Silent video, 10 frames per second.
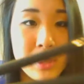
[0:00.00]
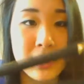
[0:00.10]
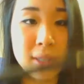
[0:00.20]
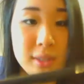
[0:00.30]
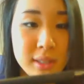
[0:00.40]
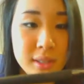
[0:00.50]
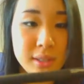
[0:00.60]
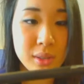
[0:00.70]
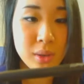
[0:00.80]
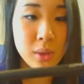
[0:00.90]
pencils.
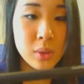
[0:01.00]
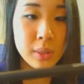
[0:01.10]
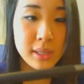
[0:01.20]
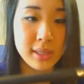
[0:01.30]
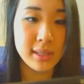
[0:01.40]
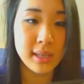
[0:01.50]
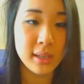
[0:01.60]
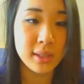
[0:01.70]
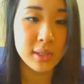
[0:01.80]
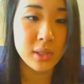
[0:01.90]
So
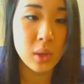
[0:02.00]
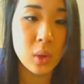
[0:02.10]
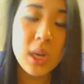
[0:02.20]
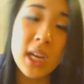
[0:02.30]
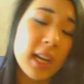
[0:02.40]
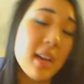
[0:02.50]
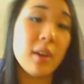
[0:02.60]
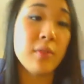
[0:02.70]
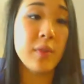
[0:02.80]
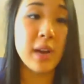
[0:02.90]
ecstatic. So,
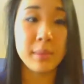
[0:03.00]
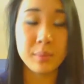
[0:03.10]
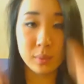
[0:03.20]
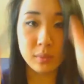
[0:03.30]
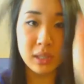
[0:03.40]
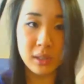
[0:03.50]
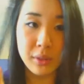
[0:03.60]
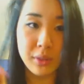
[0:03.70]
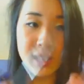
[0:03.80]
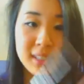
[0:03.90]

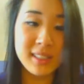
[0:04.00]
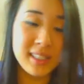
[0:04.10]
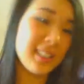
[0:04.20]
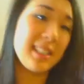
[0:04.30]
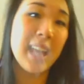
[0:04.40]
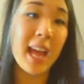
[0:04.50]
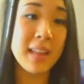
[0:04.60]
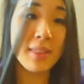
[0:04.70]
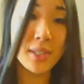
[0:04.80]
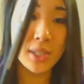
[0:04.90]
thank goodness they
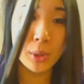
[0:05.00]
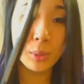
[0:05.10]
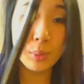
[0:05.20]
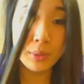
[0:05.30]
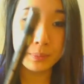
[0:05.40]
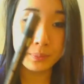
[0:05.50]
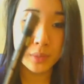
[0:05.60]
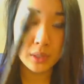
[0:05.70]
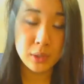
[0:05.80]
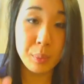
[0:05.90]
had the taupe.
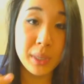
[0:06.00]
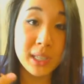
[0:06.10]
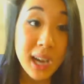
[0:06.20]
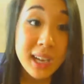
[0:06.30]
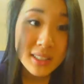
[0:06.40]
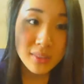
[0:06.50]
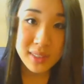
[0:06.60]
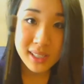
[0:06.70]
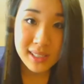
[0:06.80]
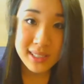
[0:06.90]
So because of
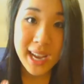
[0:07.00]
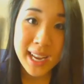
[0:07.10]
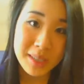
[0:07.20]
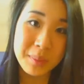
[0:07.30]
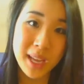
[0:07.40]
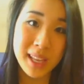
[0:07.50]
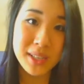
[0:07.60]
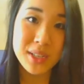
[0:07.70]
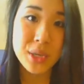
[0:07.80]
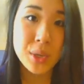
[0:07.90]
this, I ended up getting
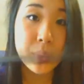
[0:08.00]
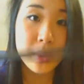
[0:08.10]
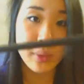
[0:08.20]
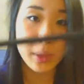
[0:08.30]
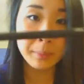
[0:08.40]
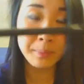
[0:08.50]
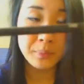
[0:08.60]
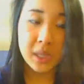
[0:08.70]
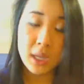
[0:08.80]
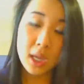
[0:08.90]
2 of them.
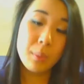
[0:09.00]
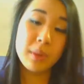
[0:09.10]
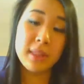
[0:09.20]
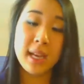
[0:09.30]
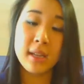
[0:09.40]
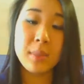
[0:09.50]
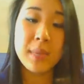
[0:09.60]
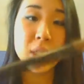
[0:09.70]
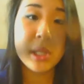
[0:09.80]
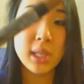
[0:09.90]
But they ended up
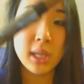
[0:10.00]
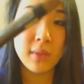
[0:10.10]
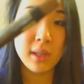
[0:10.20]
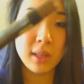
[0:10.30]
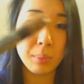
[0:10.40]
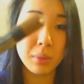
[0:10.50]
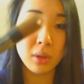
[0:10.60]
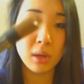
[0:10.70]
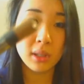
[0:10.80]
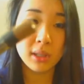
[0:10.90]
actually giving the
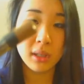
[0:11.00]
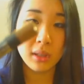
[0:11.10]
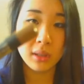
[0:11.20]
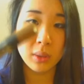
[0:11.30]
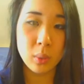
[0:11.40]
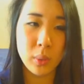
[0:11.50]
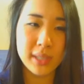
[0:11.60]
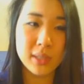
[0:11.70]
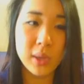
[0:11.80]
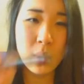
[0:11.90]
blonde color away.
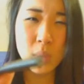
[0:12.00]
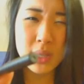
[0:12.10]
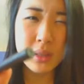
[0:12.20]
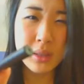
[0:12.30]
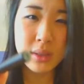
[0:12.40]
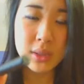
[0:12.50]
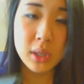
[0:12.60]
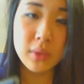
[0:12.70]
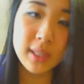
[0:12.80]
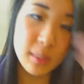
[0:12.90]
So I was a little
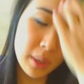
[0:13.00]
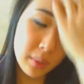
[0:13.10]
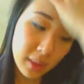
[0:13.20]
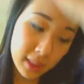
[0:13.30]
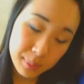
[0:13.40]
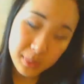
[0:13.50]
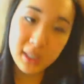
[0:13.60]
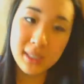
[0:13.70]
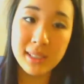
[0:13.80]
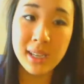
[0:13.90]
nervous about this
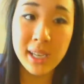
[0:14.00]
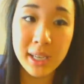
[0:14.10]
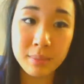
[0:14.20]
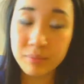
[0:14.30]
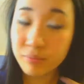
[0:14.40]
because I'm